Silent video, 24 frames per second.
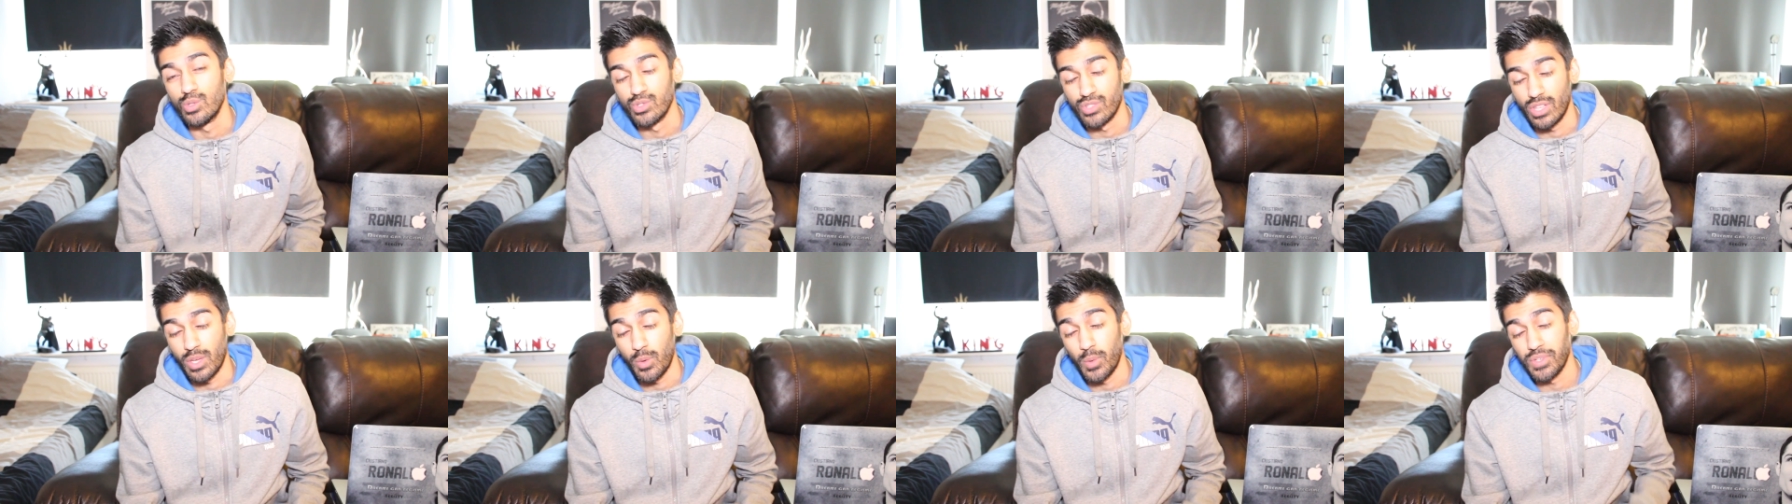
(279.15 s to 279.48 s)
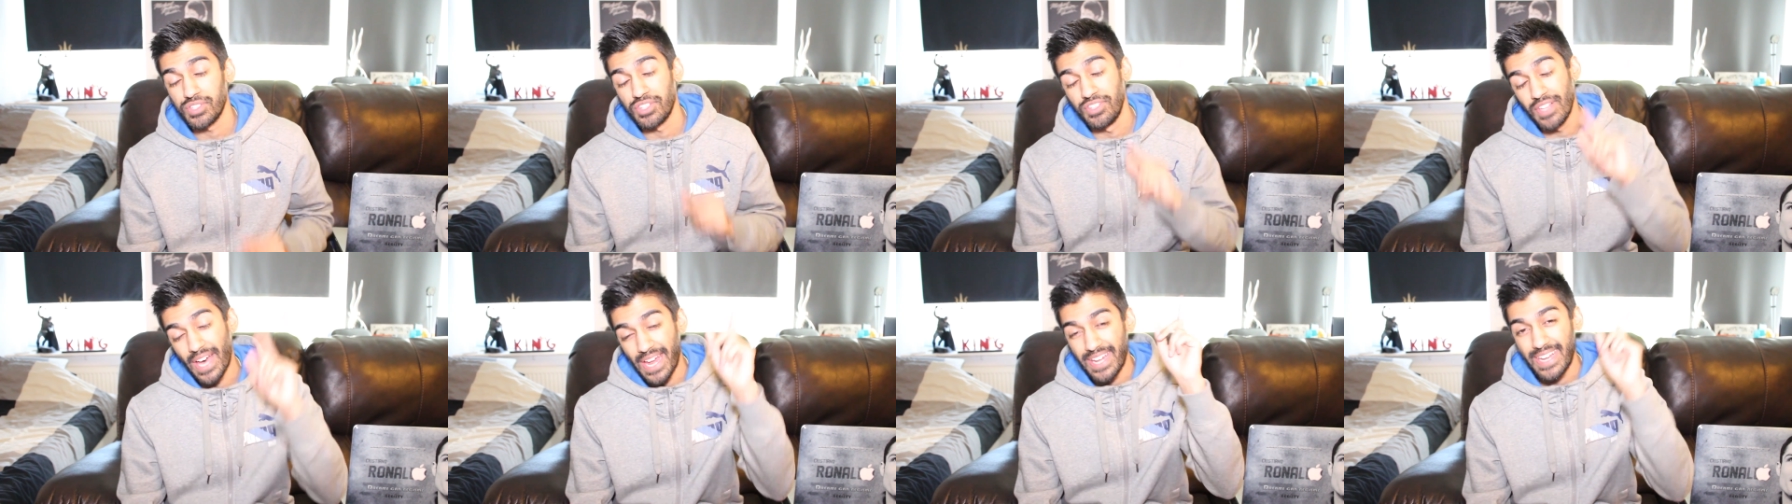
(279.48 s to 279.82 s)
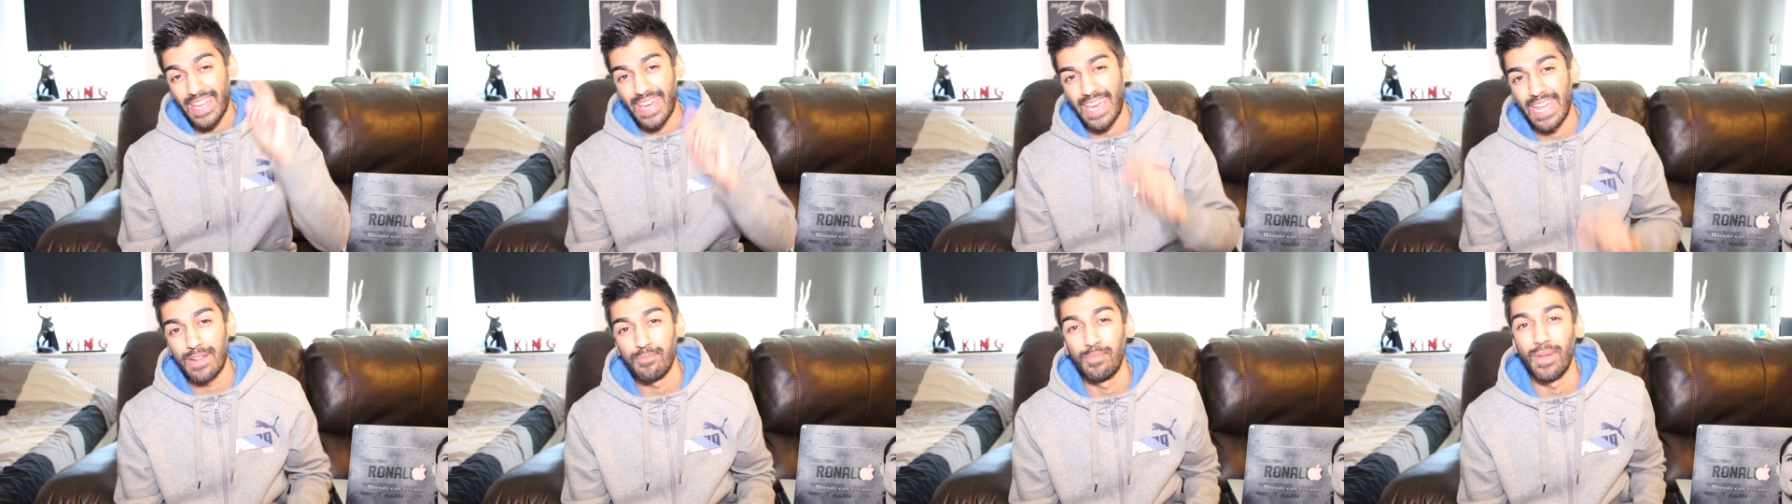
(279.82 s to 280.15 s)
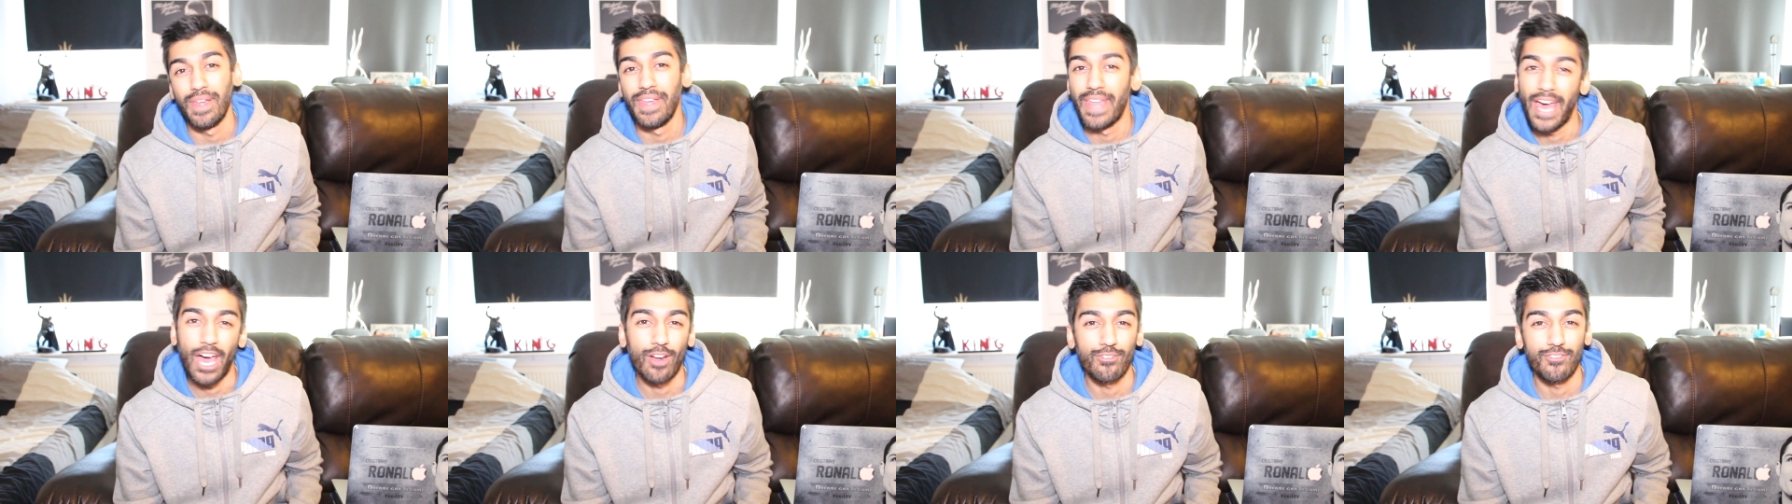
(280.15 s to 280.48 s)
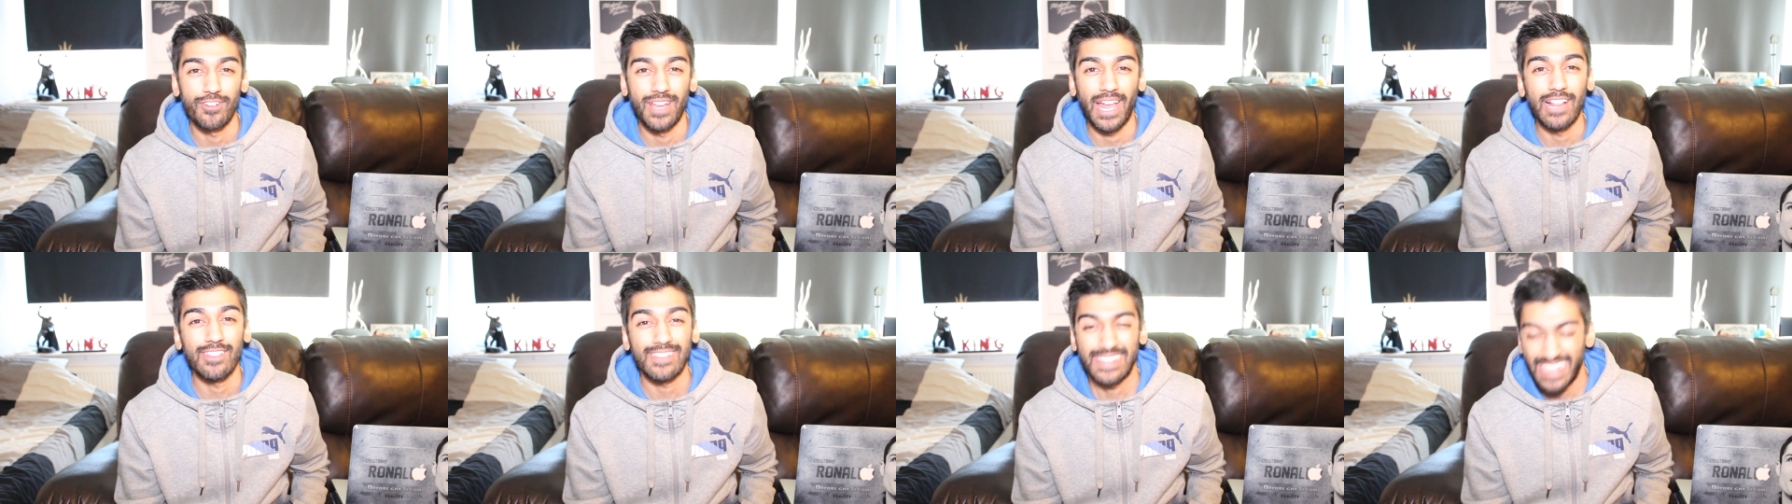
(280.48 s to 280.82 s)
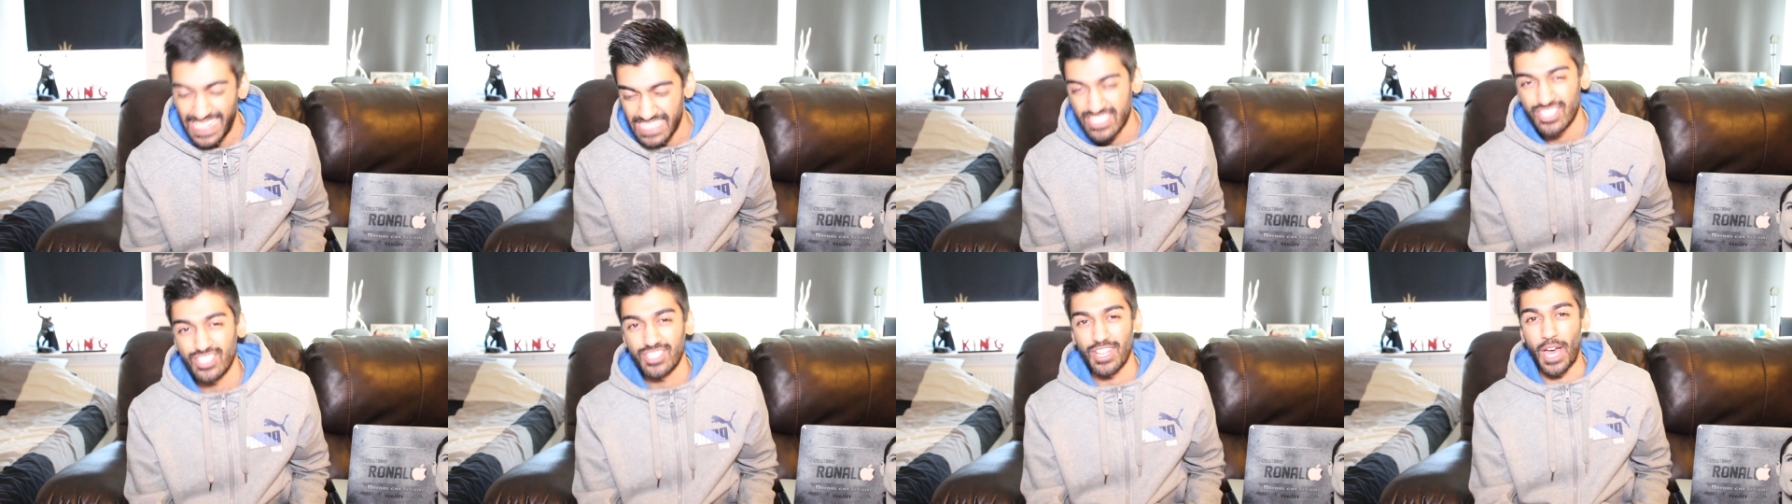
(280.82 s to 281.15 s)
so he was nine ahead, but now Ronaldo
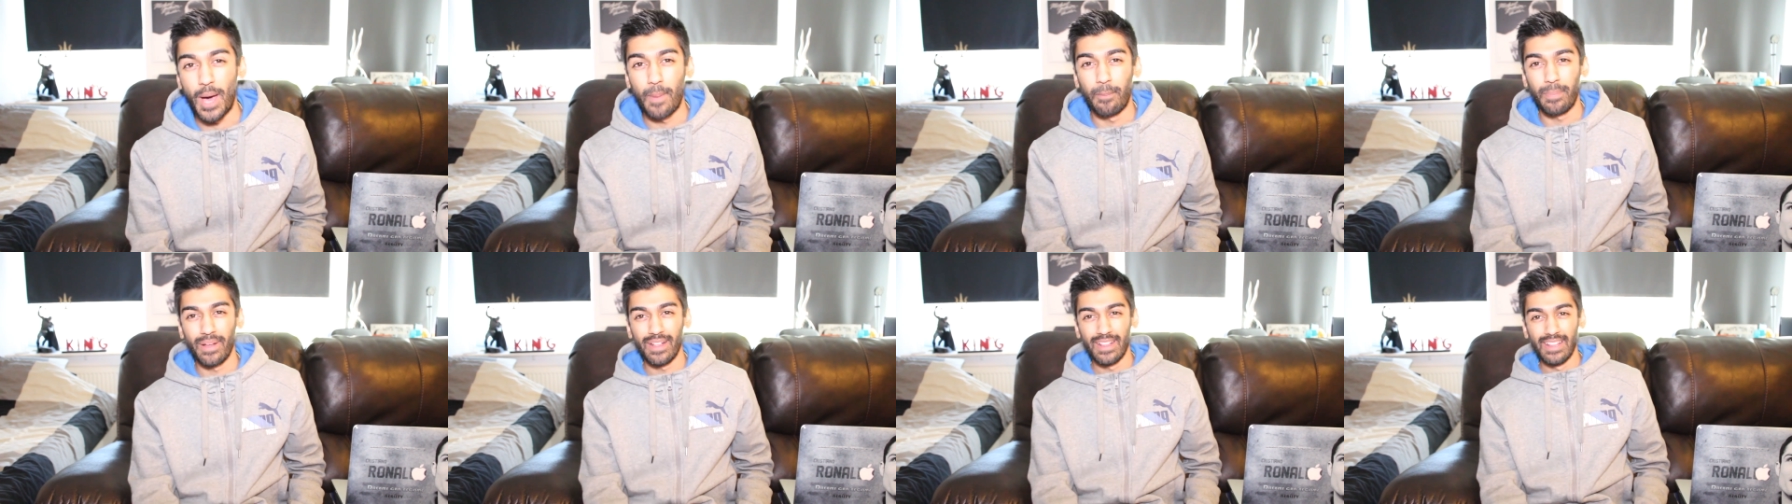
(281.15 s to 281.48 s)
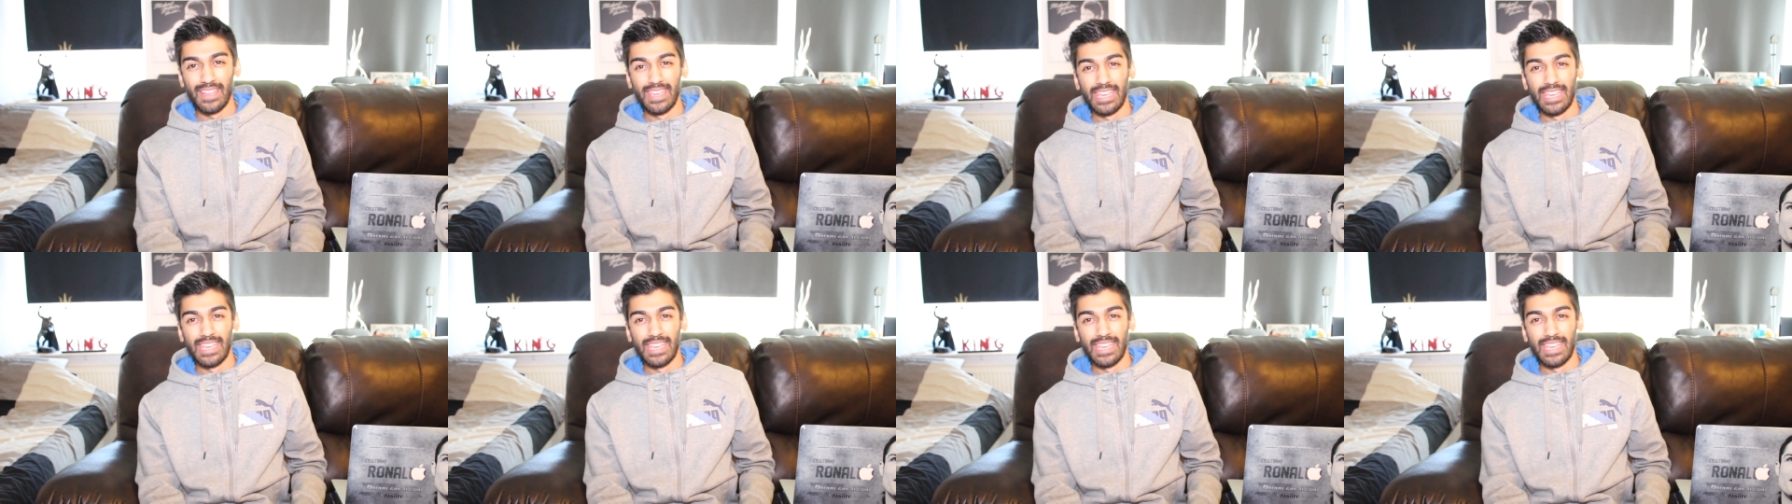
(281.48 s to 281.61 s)
catched up,